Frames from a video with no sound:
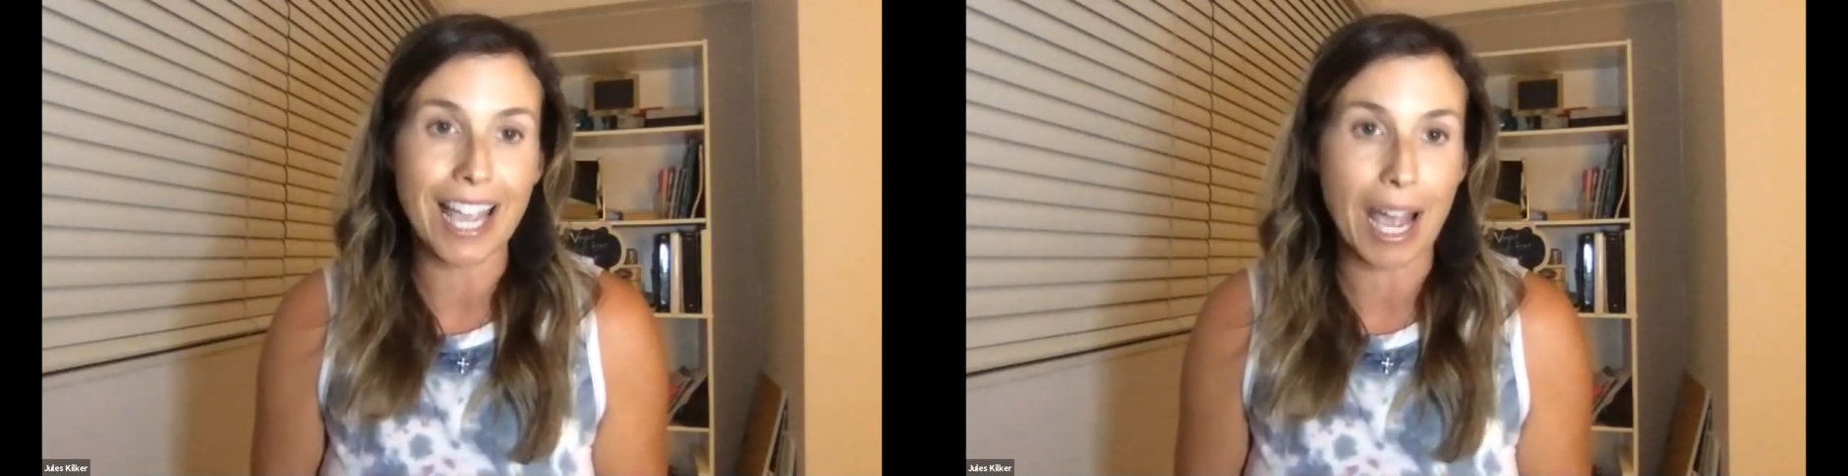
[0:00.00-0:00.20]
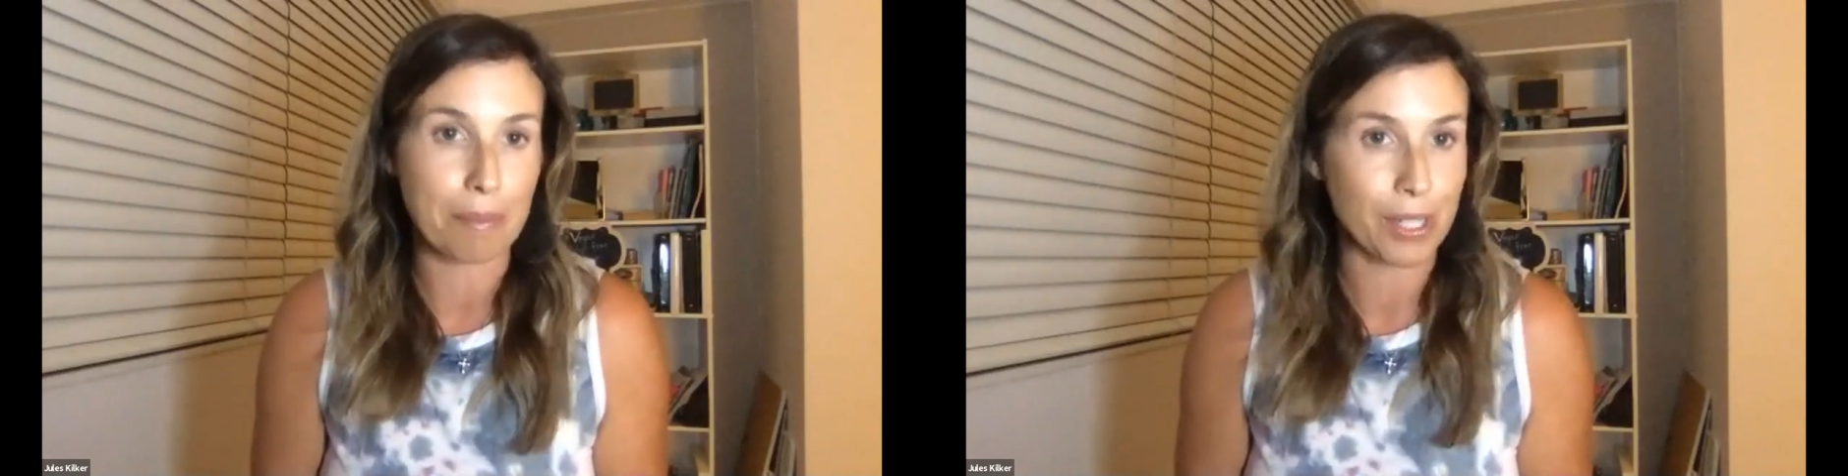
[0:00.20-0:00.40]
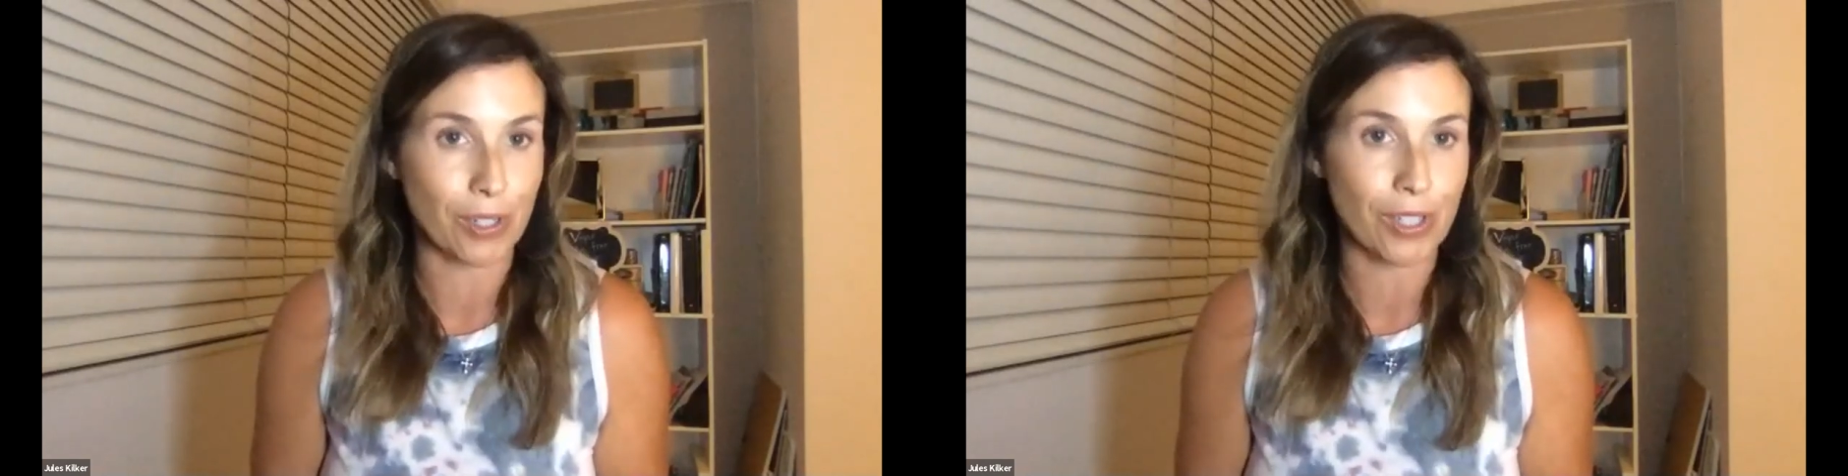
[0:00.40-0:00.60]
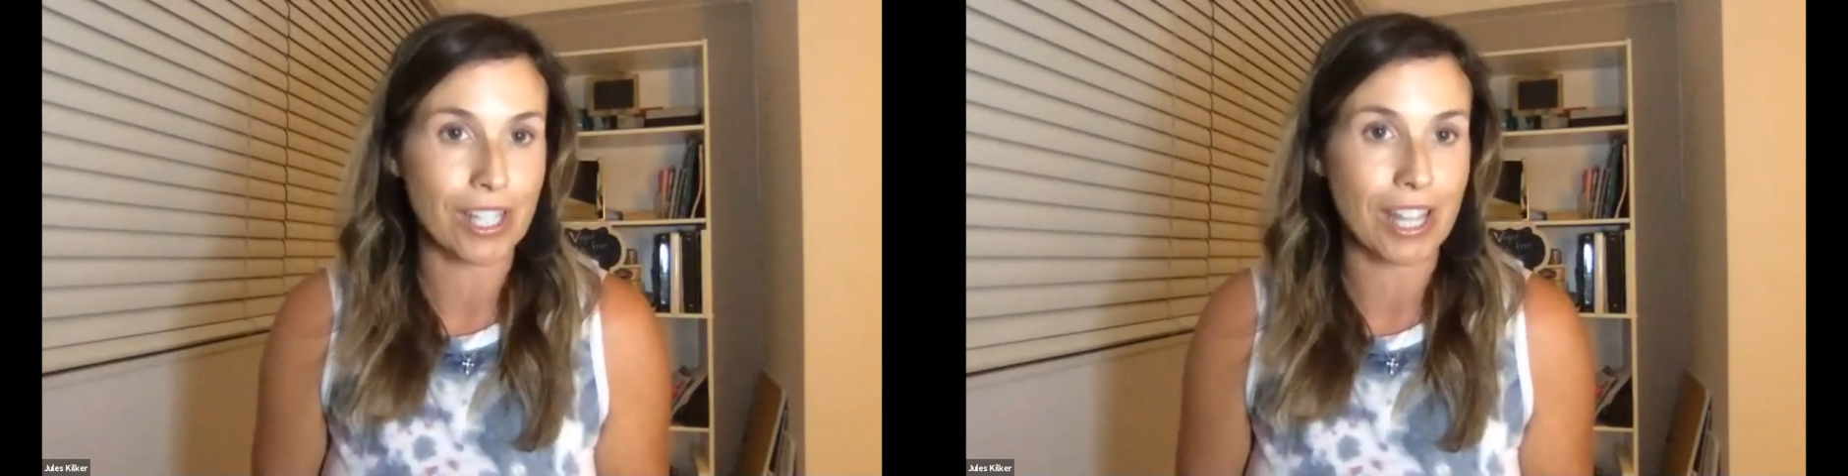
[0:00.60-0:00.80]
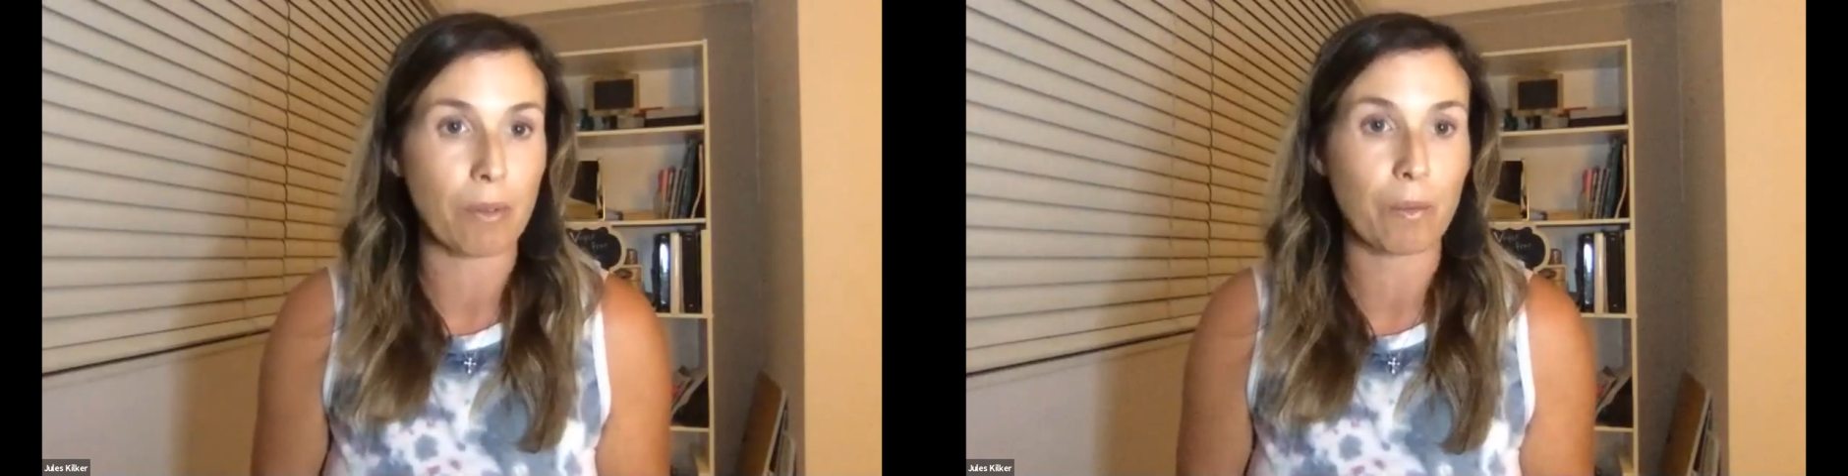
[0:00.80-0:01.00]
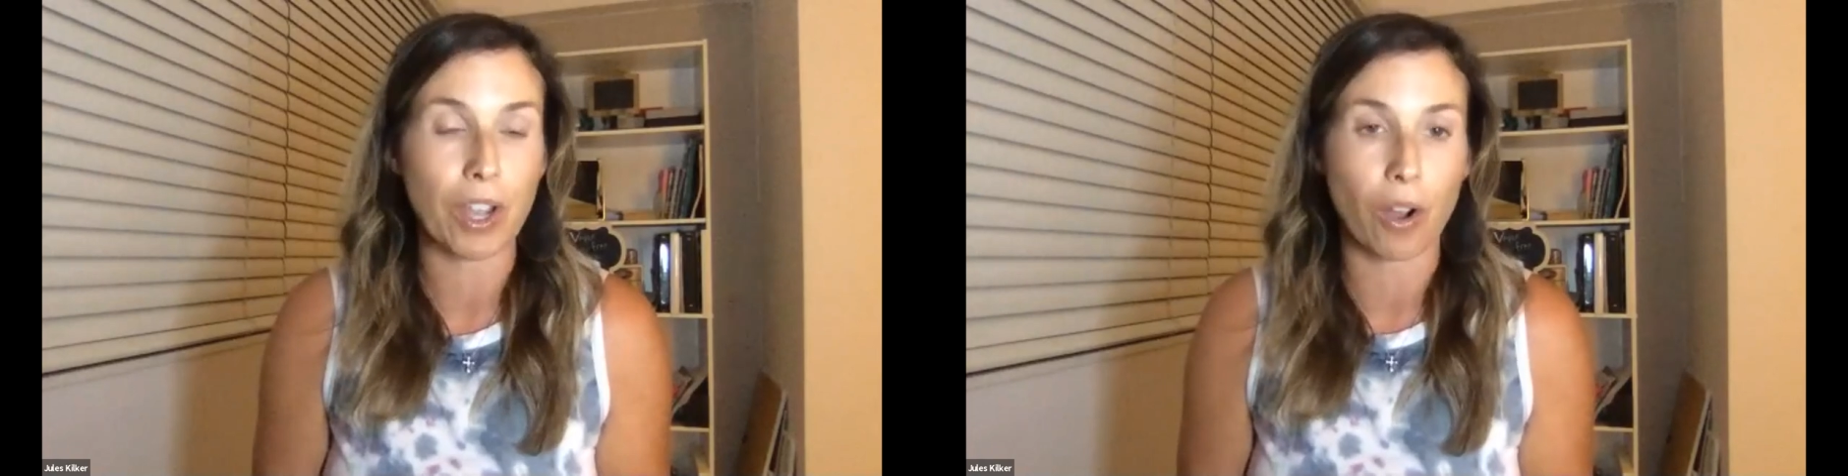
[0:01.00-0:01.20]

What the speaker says: capsules that we